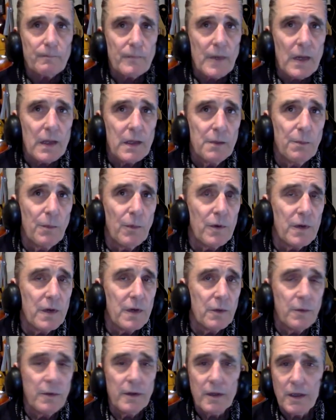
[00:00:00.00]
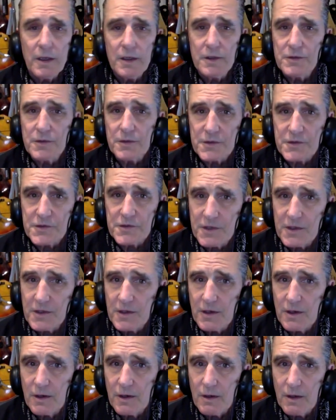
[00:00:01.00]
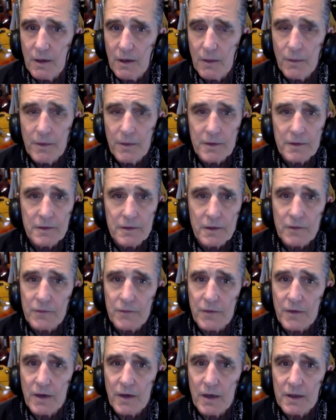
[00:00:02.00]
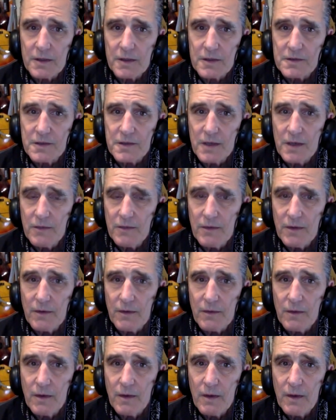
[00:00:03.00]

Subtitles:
the more you realize you're a sinner and what it took for God to save you.